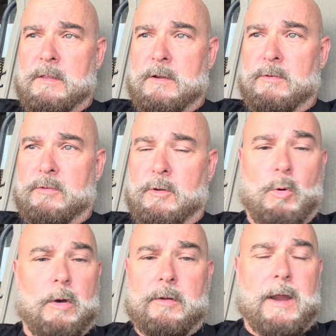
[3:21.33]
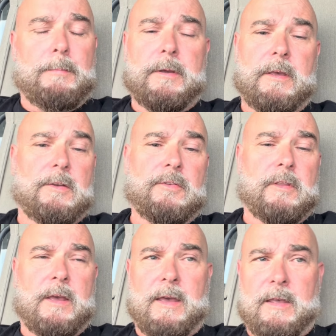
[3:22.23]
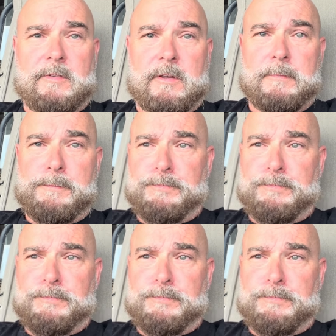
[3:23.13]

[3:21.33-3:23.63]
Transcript: There's no other application that has it.